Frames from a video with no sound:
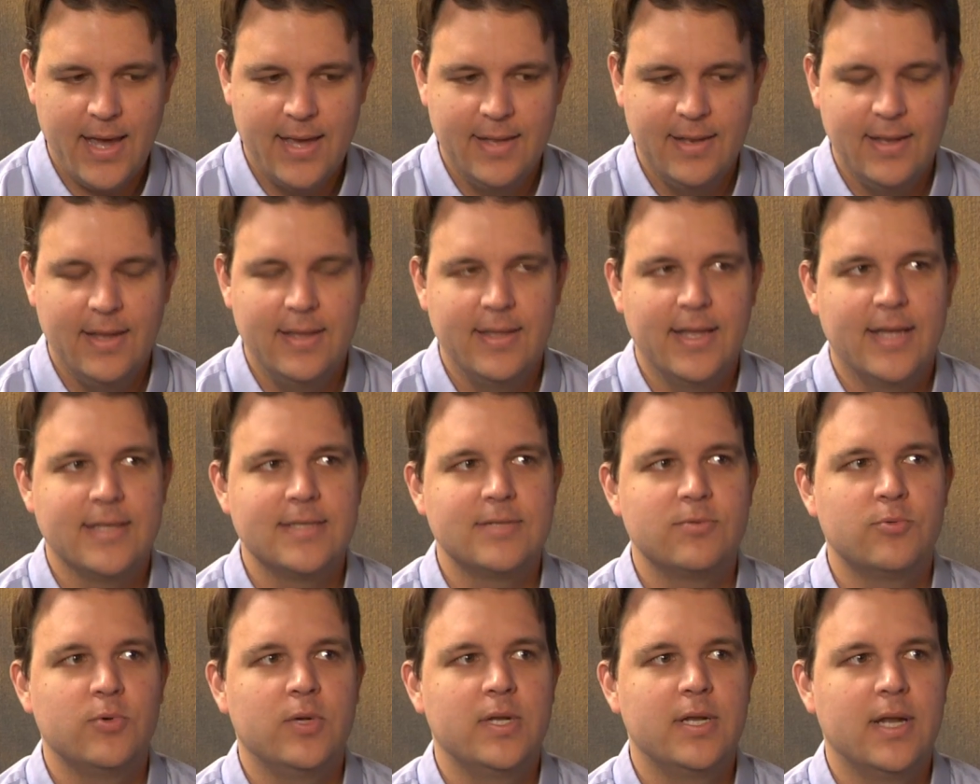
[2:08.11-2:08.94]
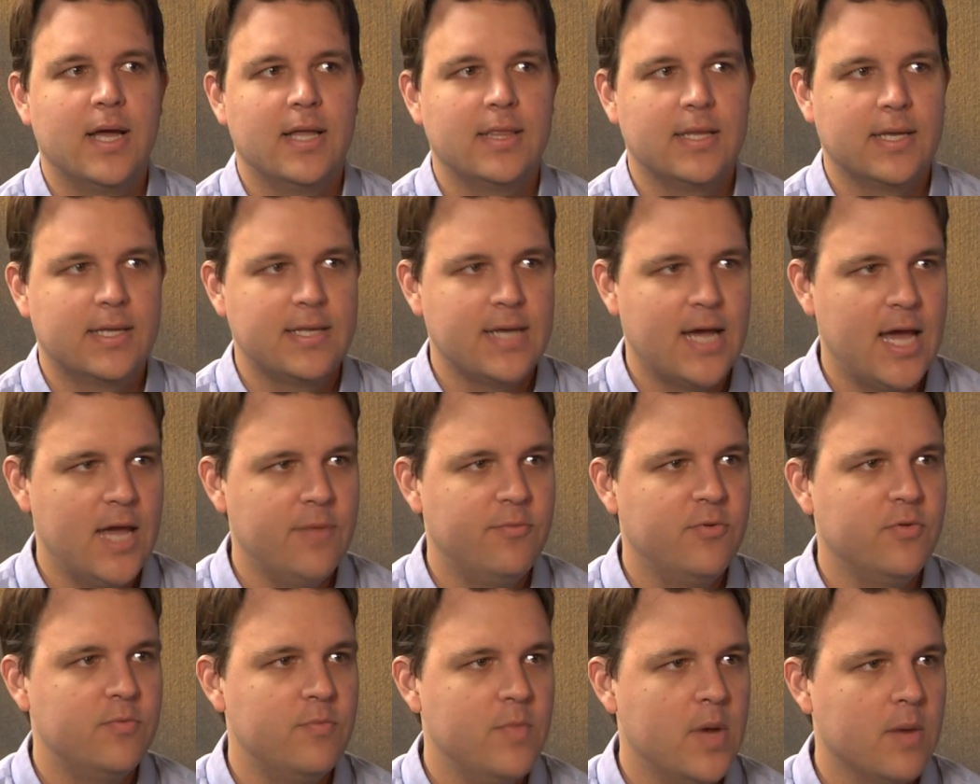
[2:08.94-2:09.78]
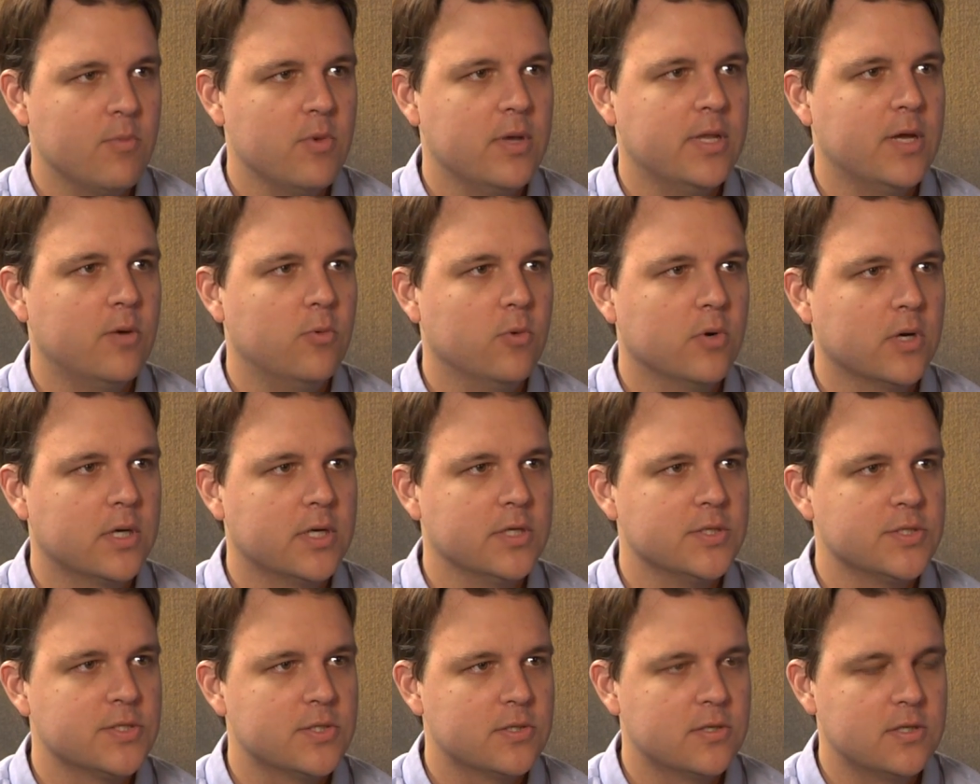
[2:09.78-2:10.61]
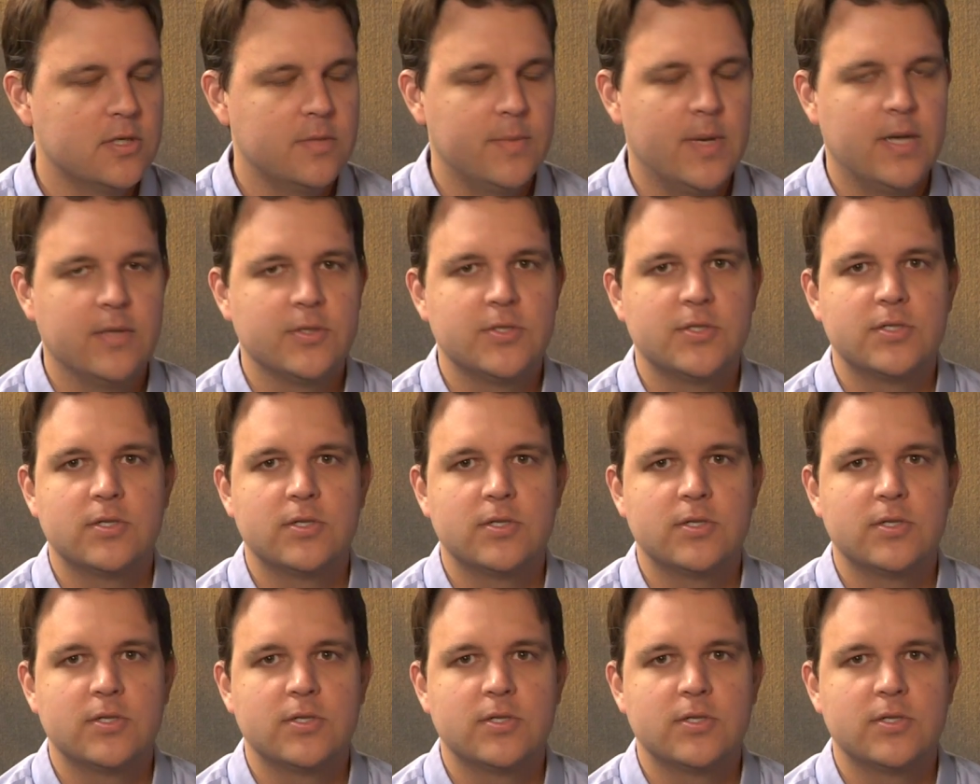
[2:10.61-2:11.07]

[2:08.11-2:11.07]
And that's really not the type of memory that we're concerned about.